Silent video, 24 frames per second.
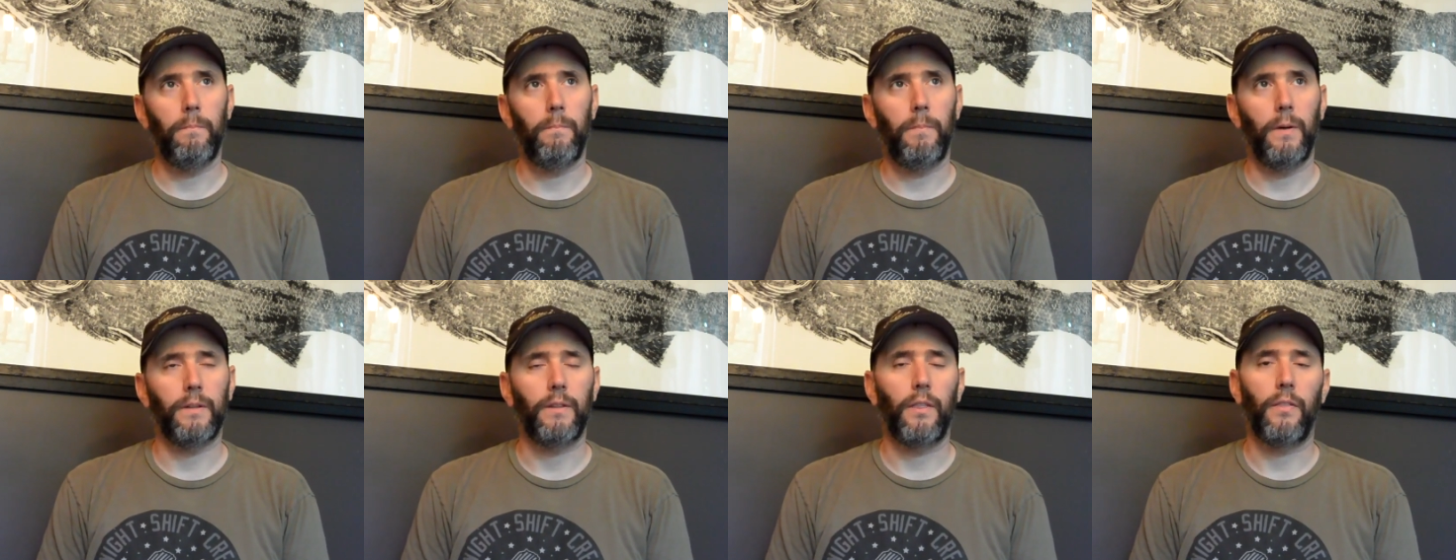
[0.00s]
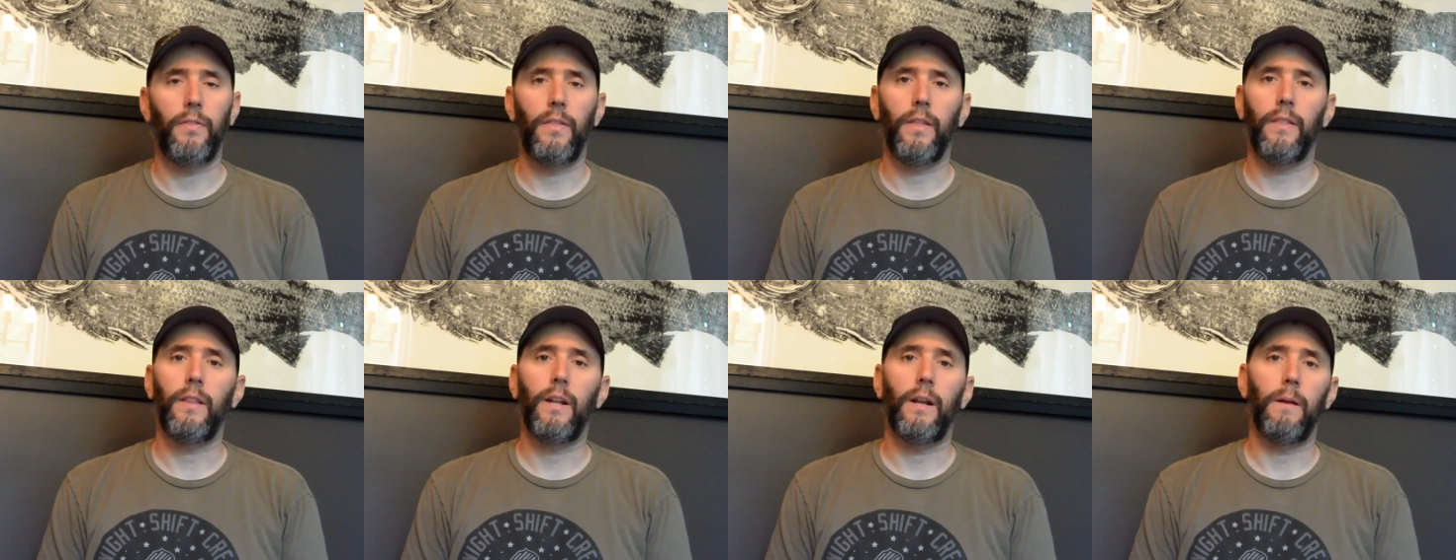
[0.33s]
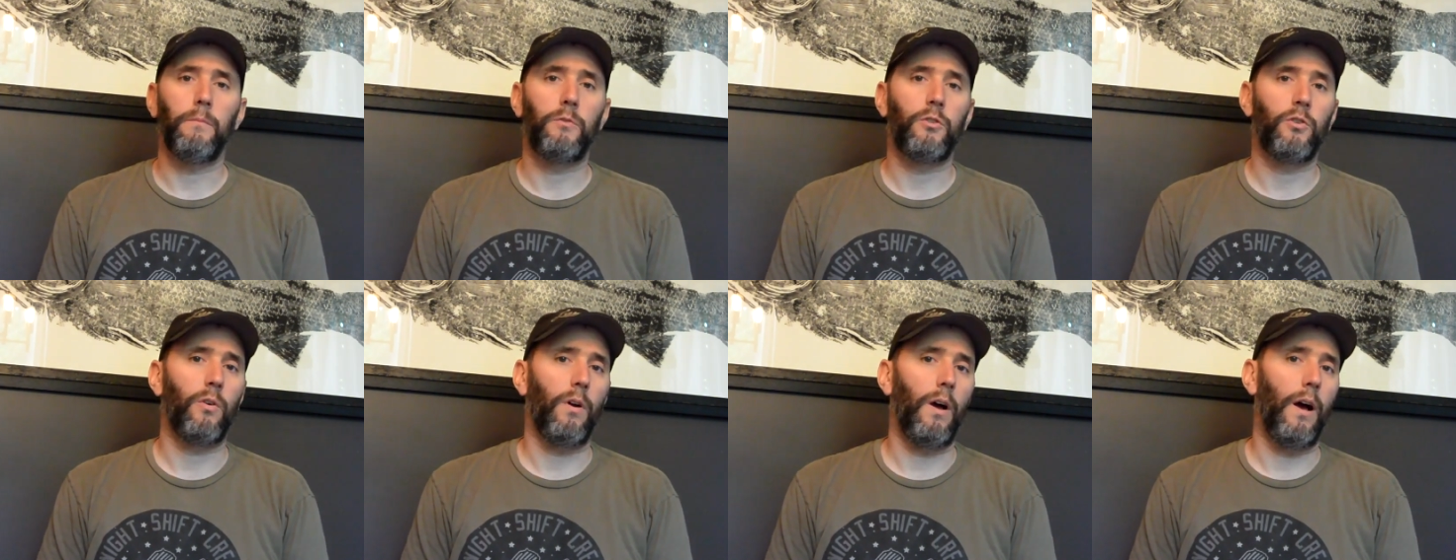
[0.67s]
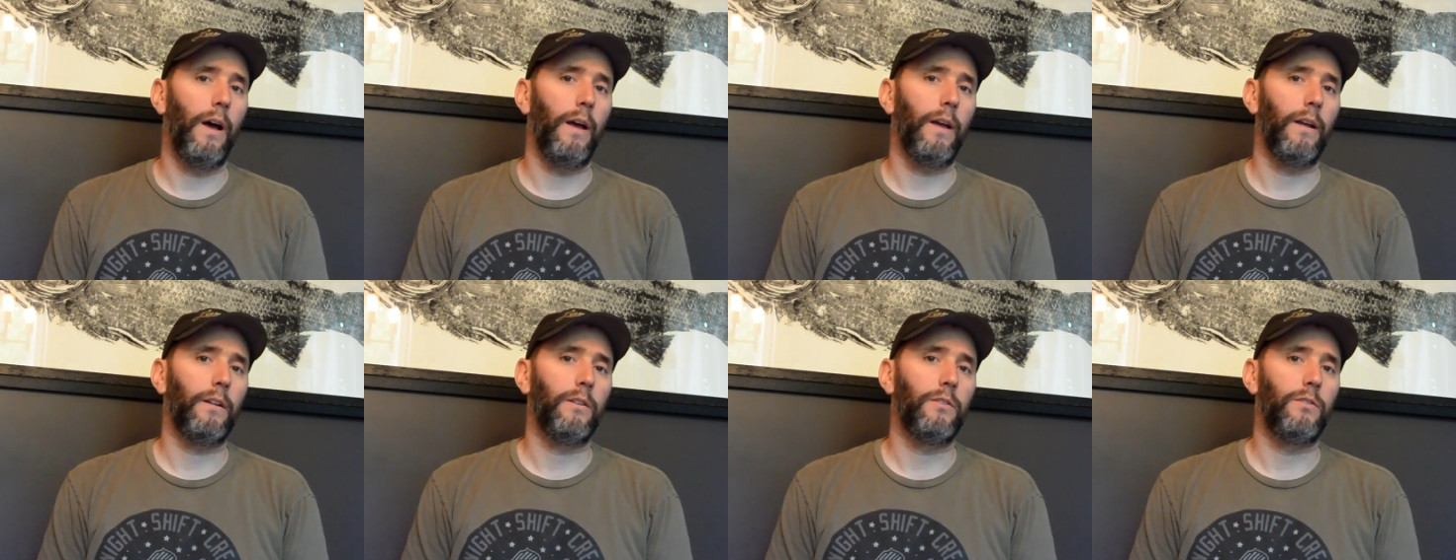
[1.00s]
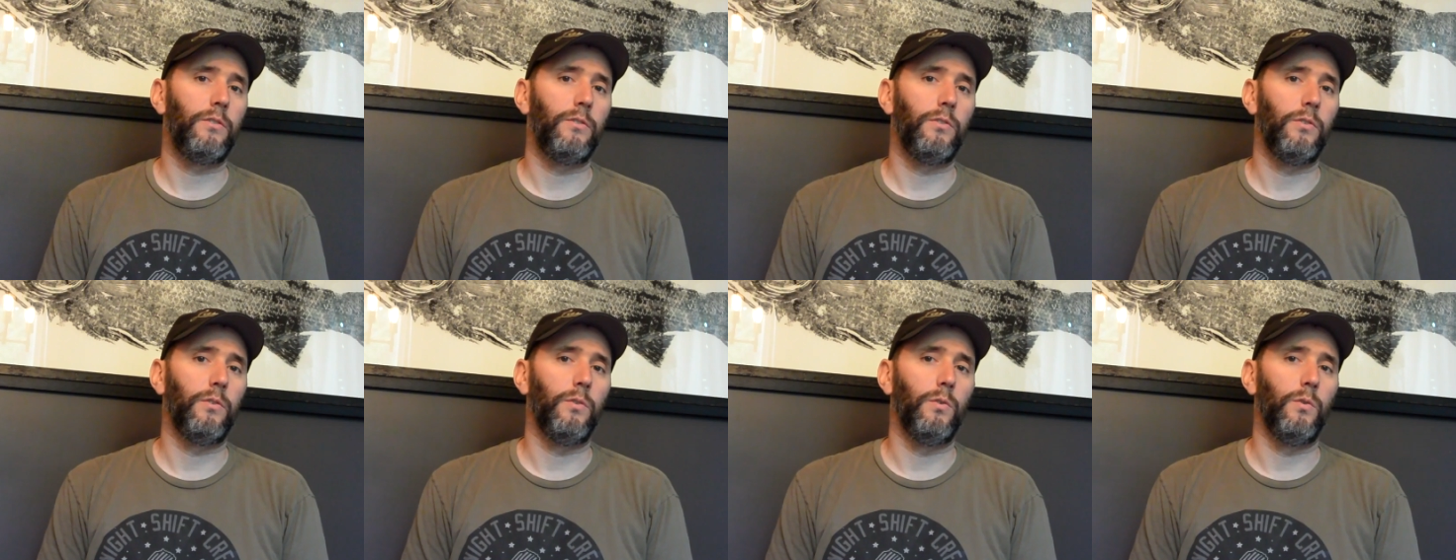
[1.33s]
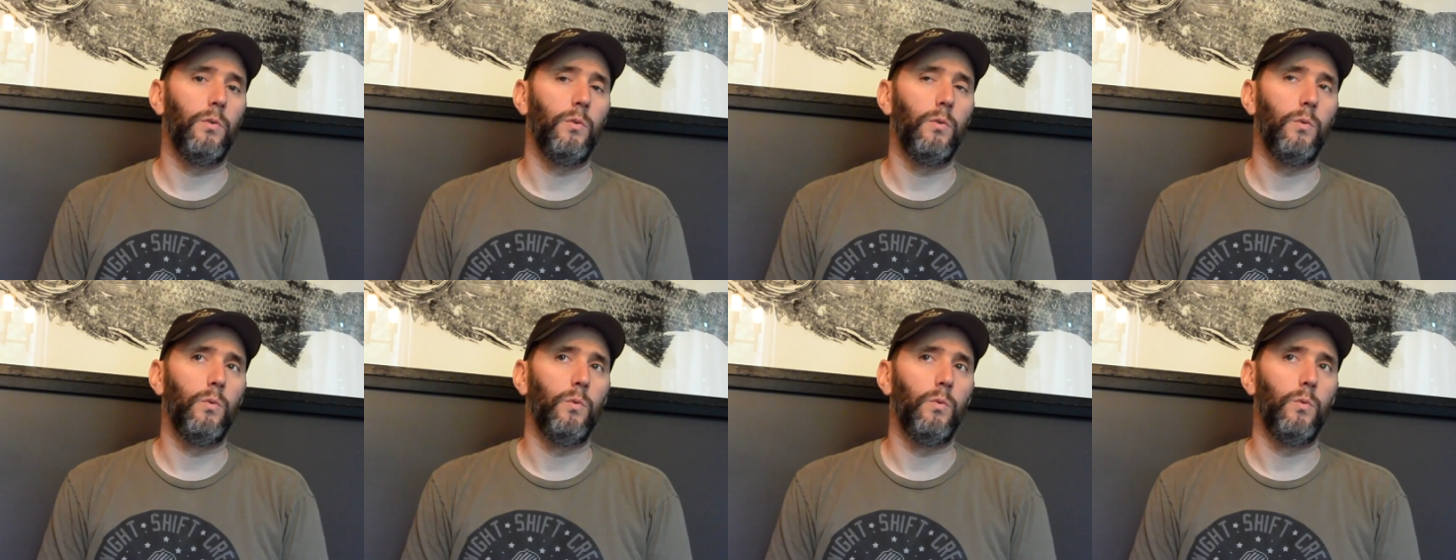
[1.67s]
But the thing that I'm trying
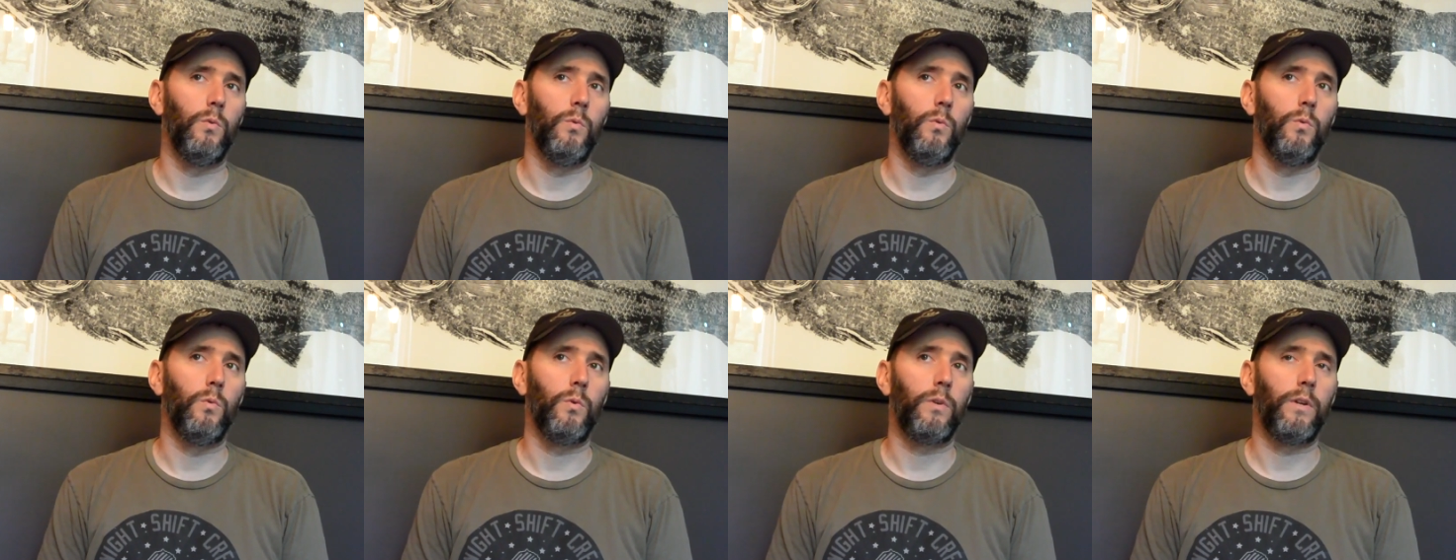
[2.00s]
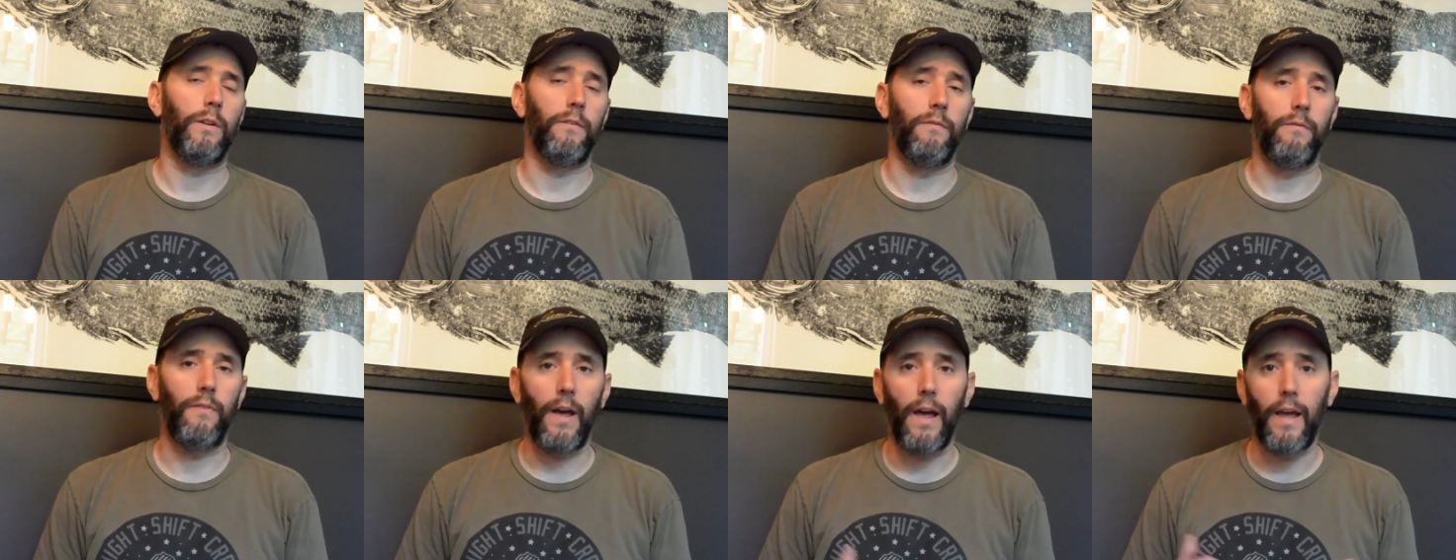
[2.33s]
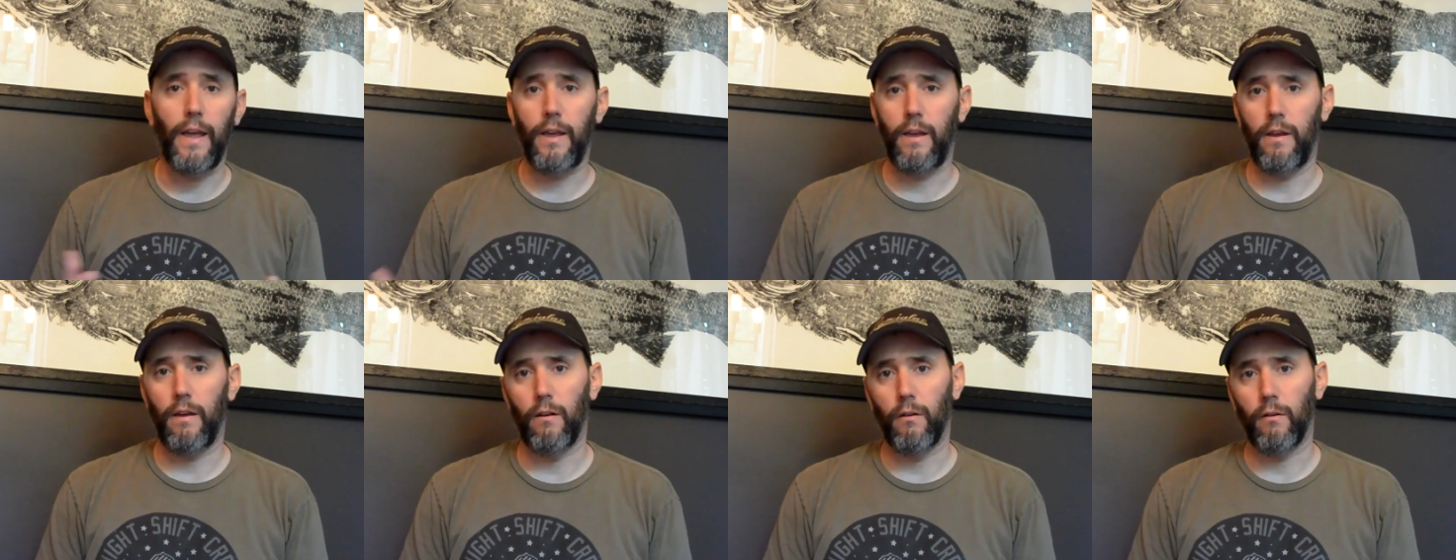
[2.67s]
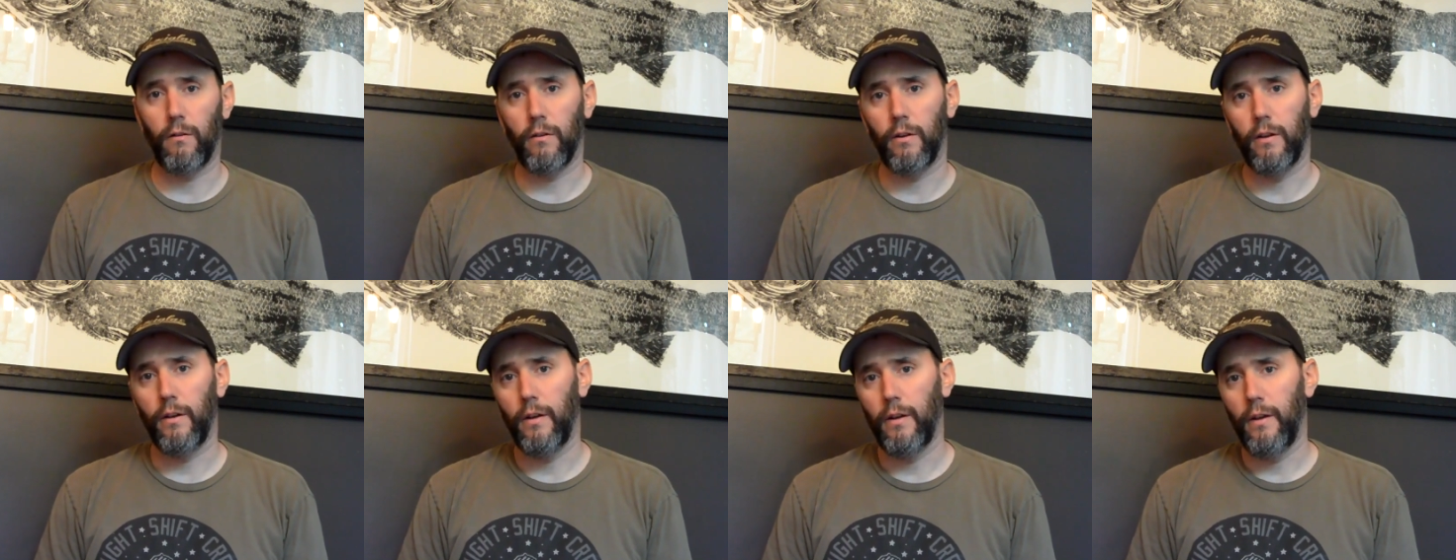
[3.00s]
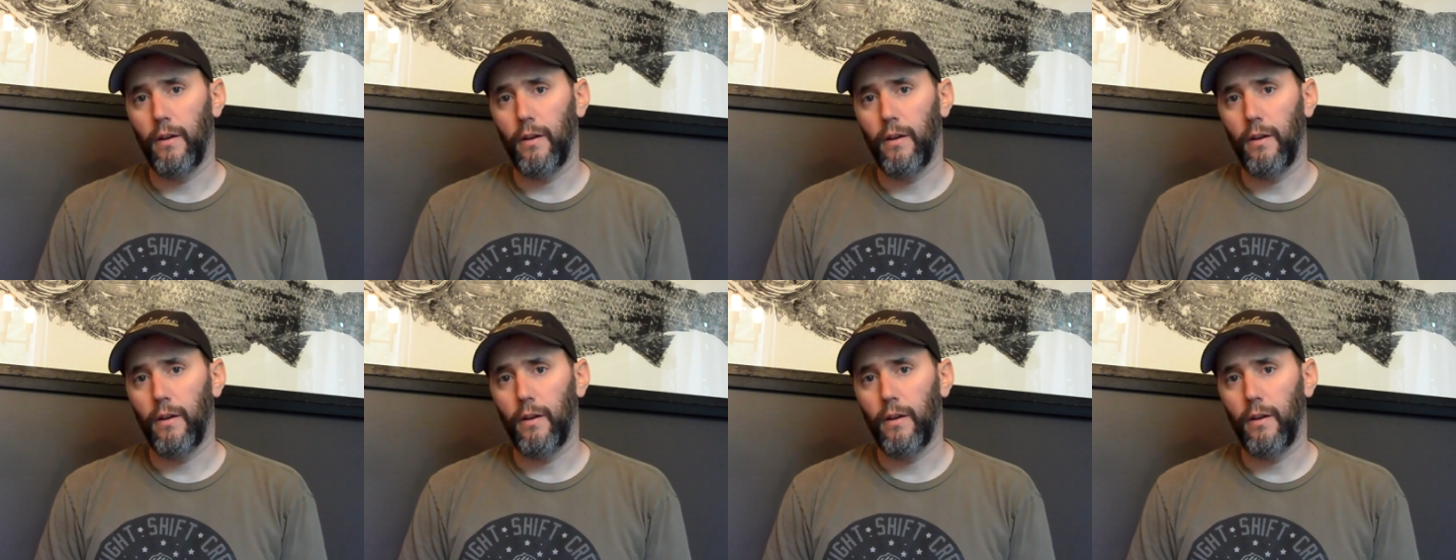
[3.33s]
to convey here